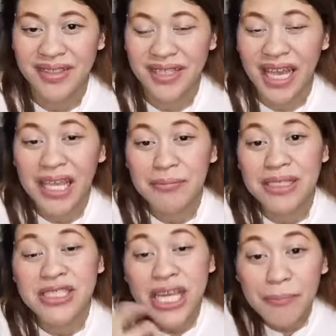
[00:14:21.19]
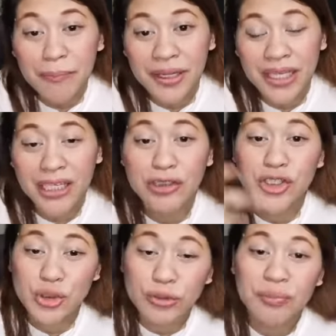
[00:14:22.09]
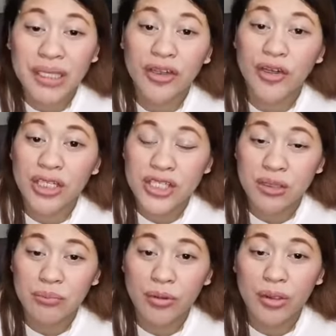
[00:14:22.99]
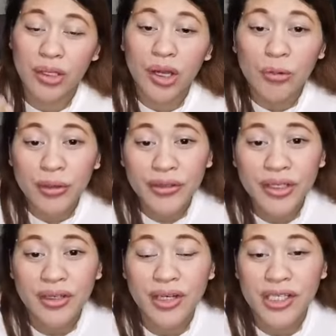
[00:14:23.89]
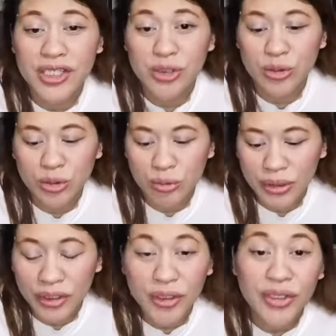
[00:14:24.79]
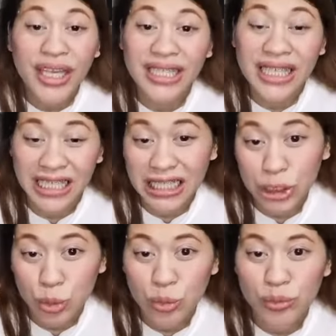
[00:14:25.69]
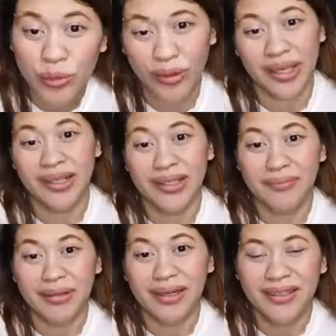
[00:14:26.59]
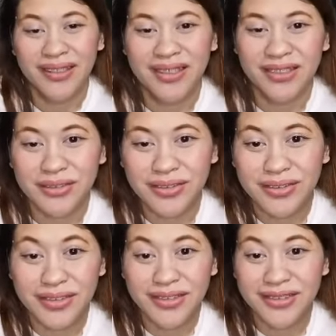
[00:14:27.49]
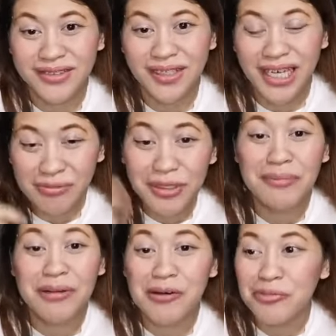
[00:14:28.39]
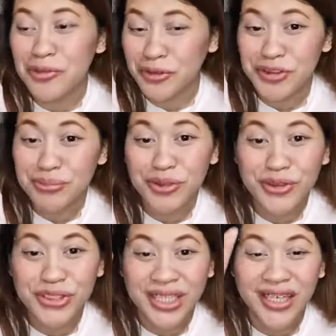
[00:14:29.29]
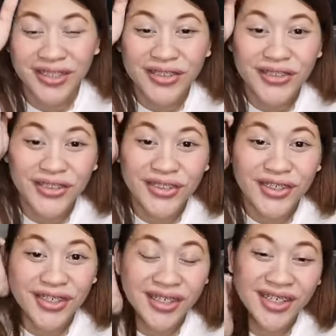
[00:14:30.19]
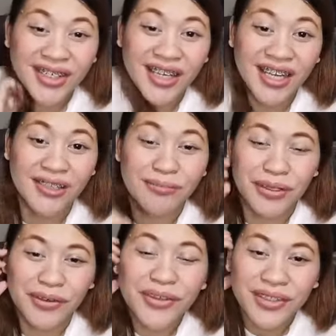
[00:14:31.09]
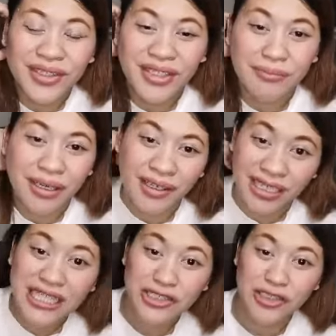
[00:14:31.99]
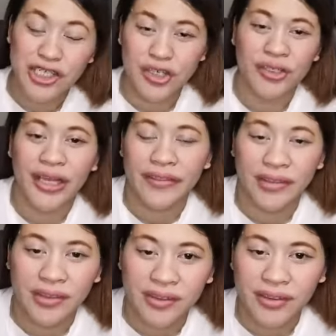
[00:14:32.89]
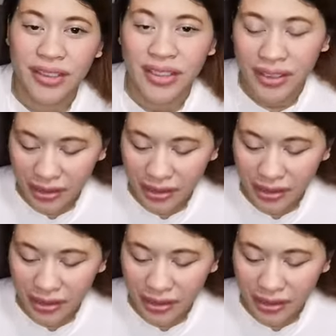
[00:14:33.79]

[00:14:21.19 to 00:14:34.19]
I mean, syempre, you should be knowledgeable with regards to what are you getting into, okay, di ba? So, alam mo naman kung modus-modus lang yun or ano ba yun, di ba? Research on that, okay?